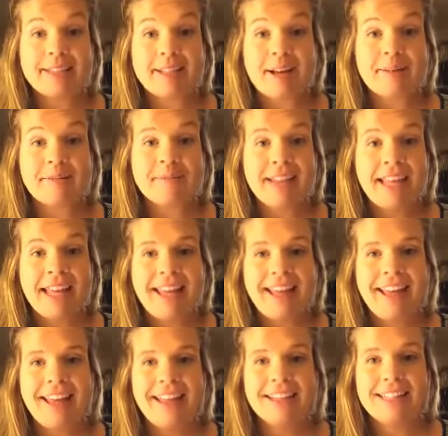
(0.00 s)
So
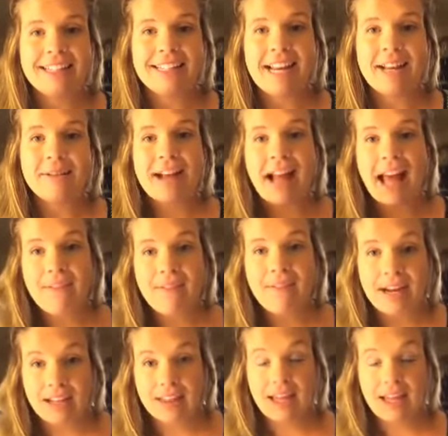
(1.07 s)
does anyone have
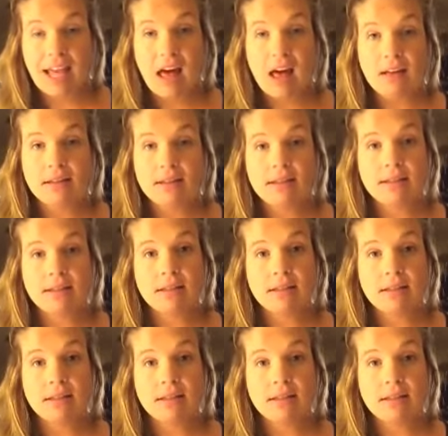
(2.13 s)
anything else?